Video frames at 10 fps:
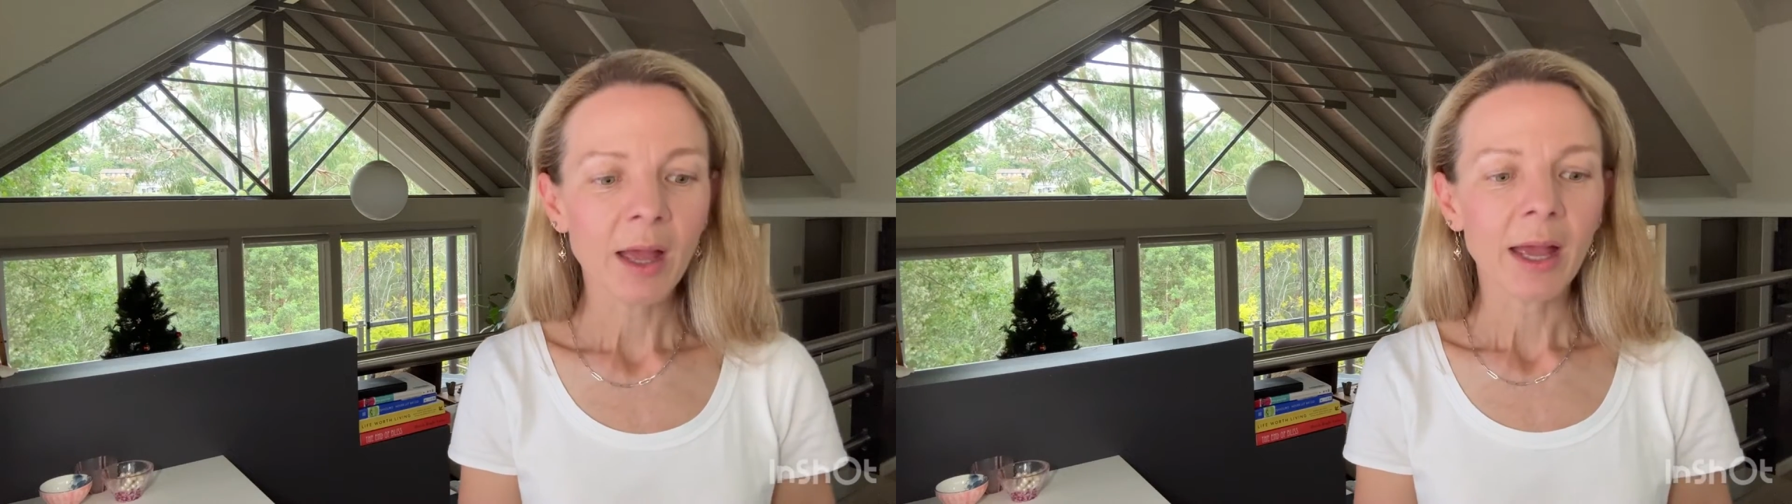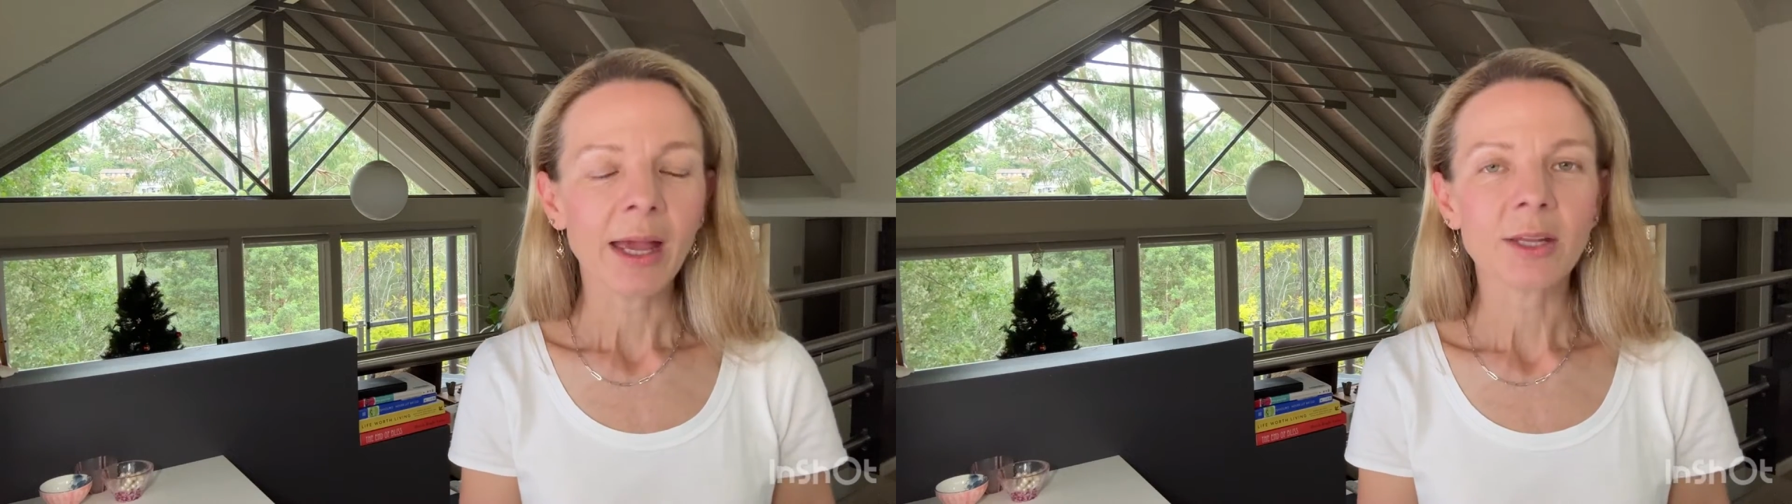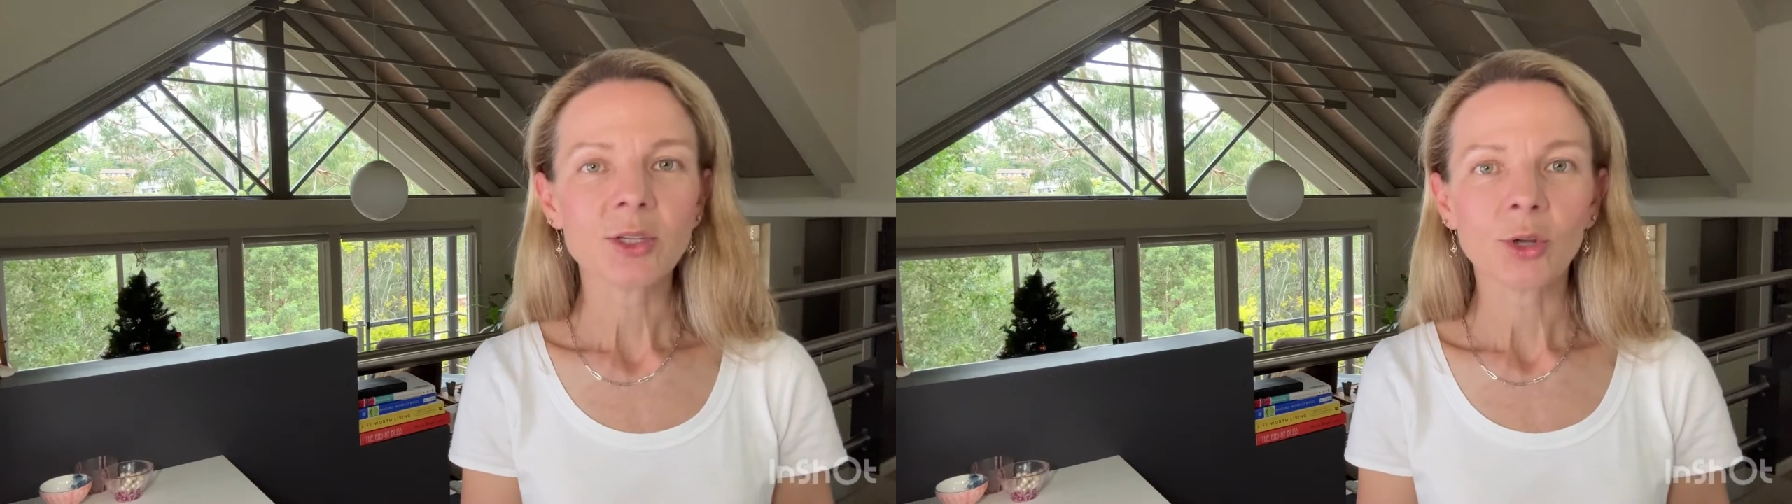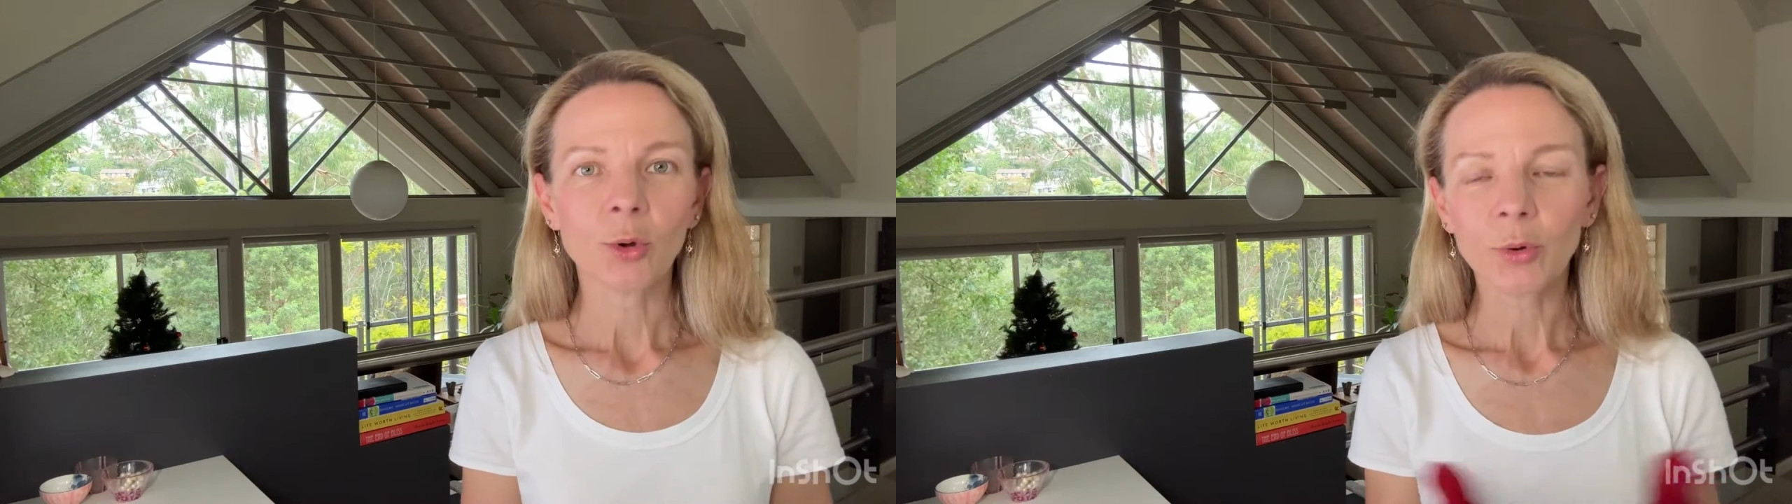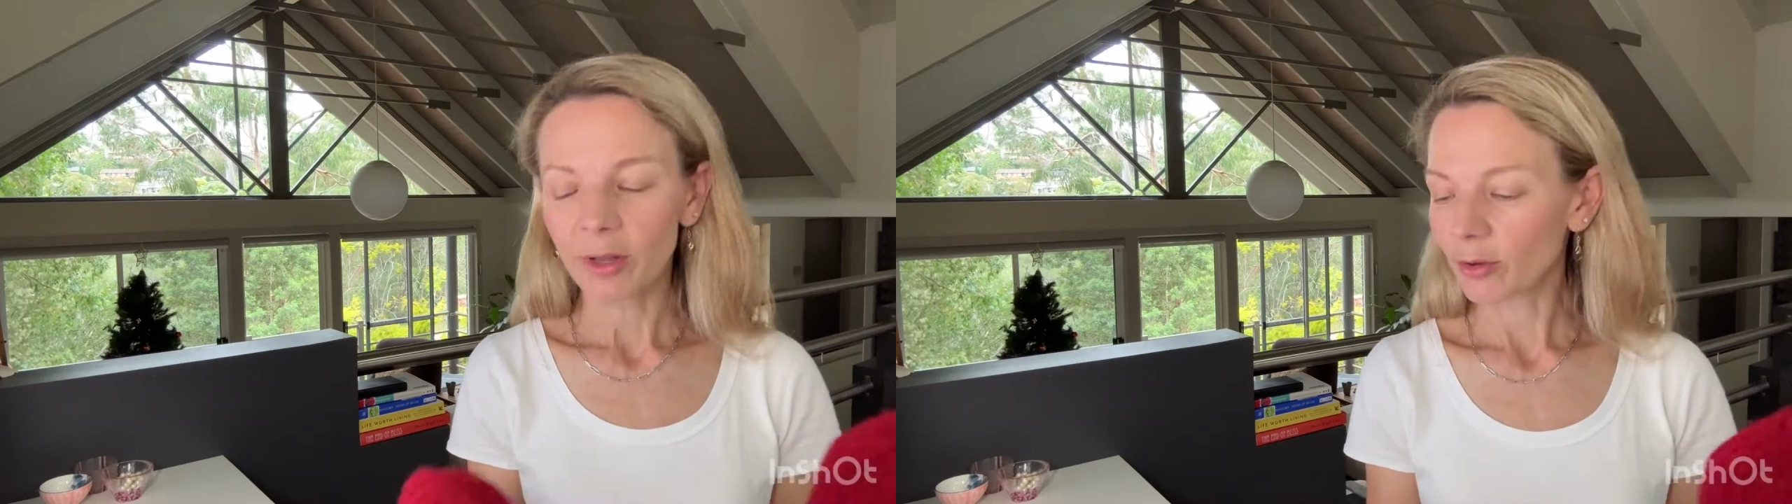And so
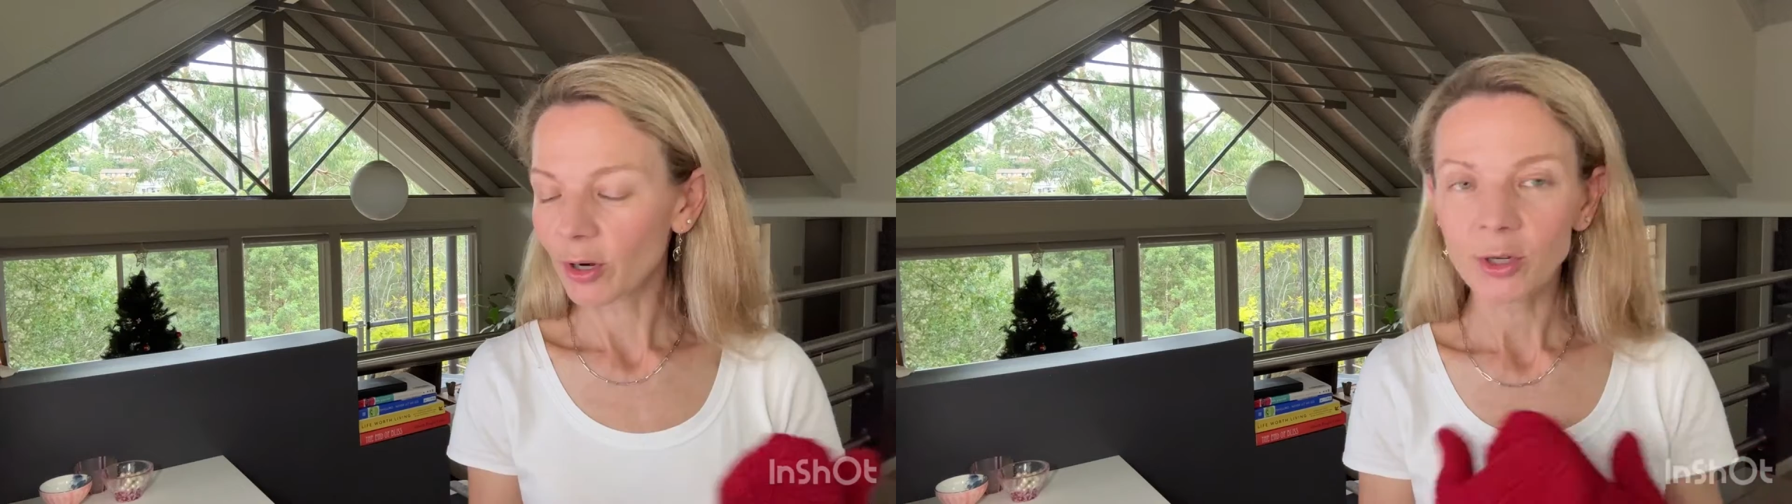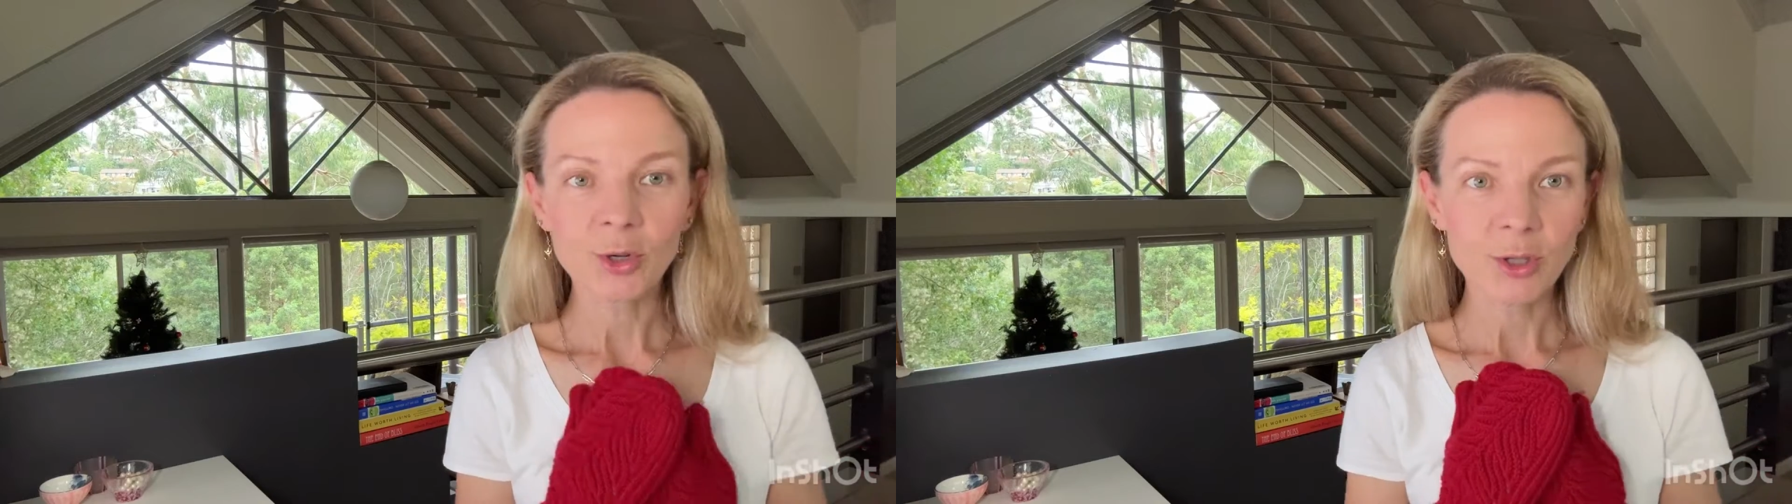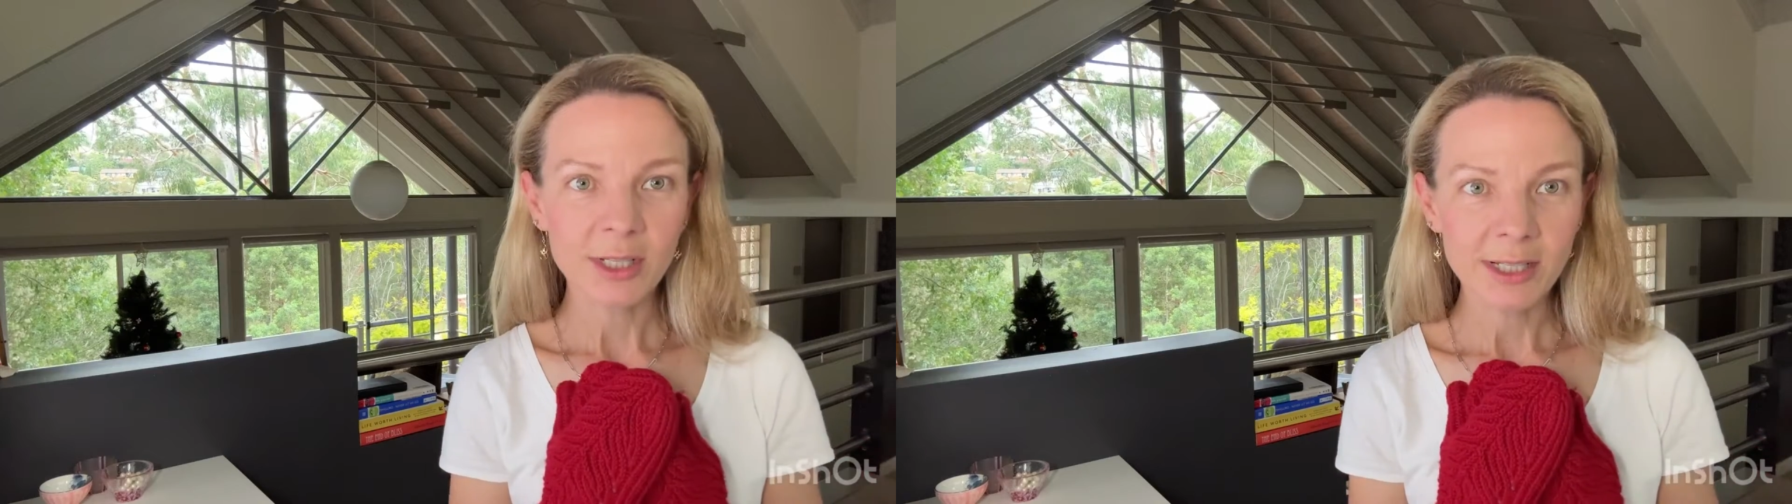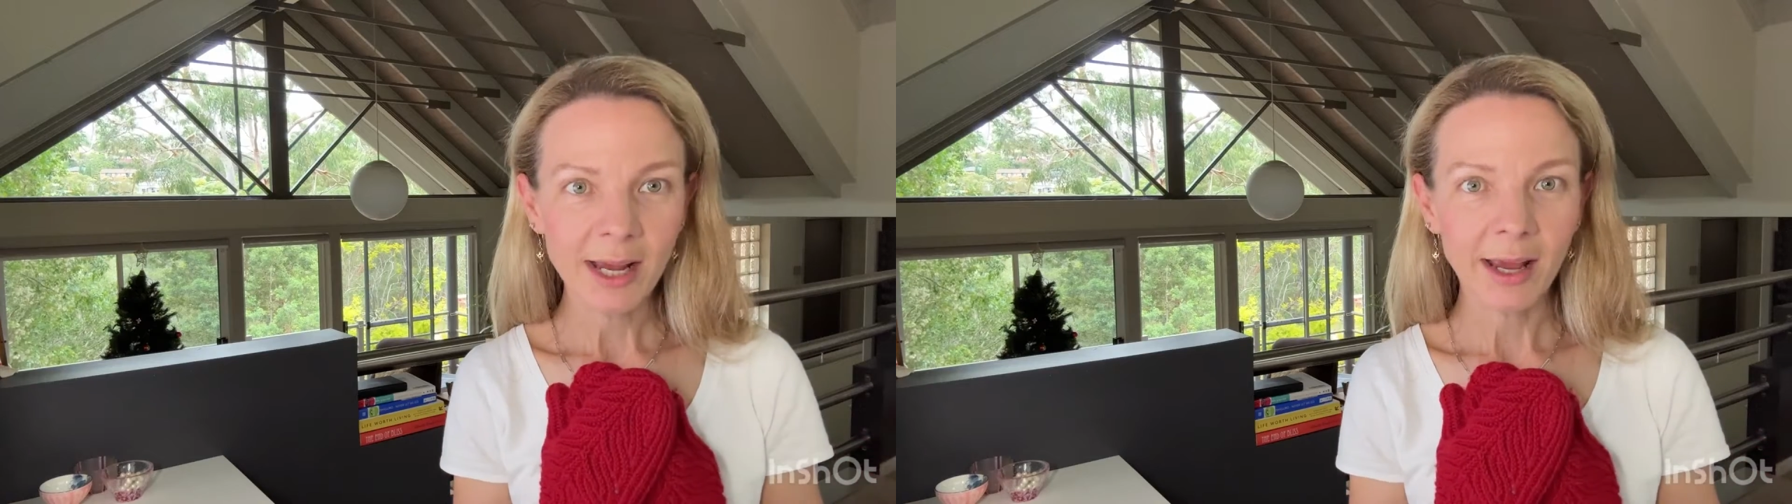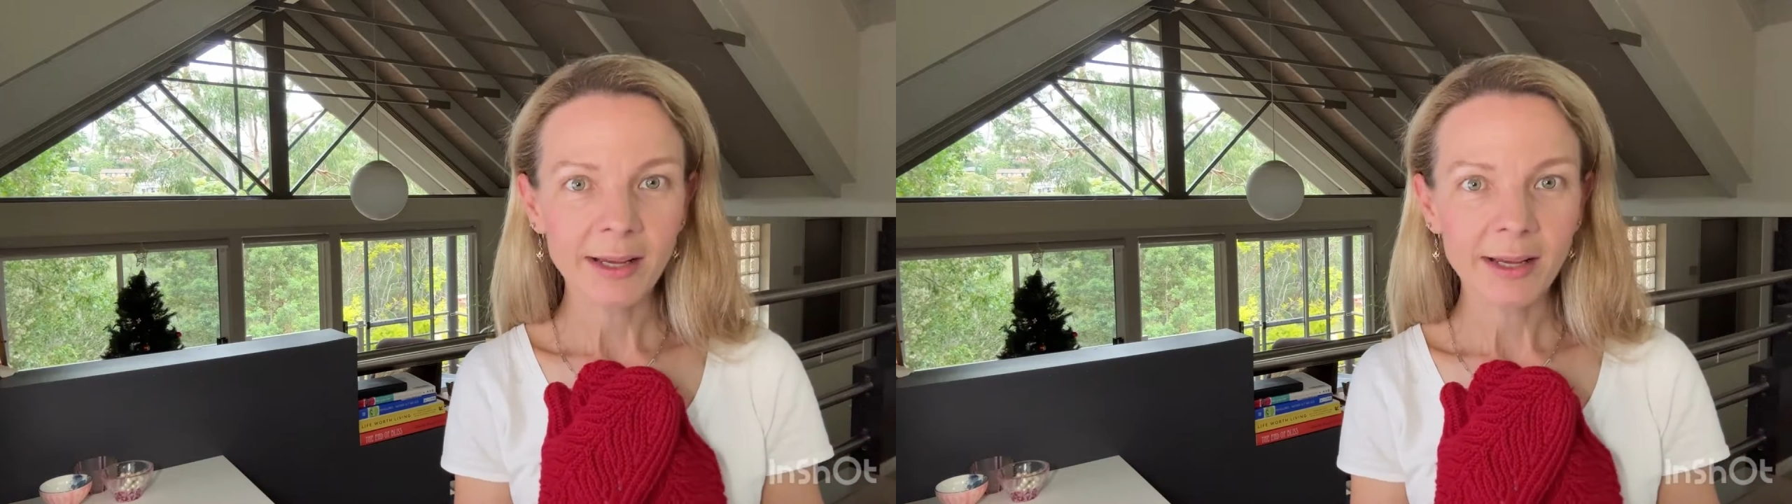what I thought I'd do today,